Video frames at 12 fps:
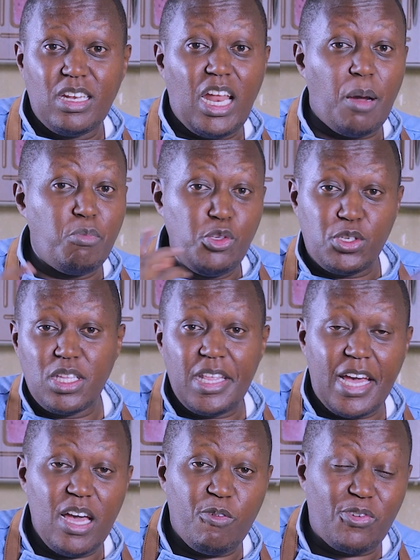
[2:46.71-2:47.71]
Now, I'm using
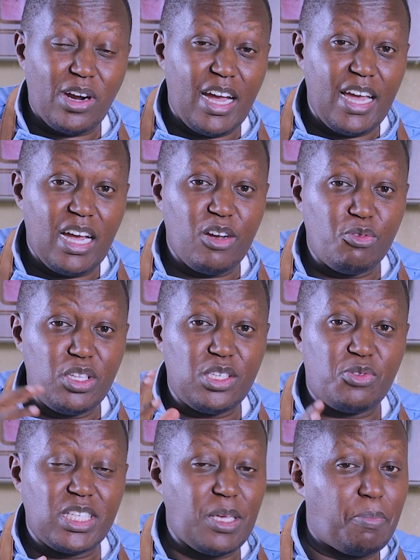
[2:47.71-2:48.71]
the air fryer on
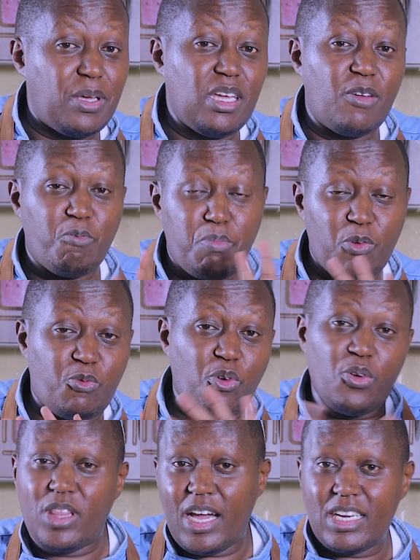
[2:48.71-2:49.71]
this recipe, and
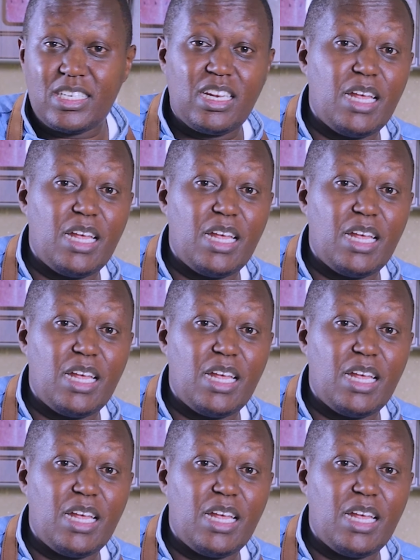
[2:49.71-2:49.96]
before that,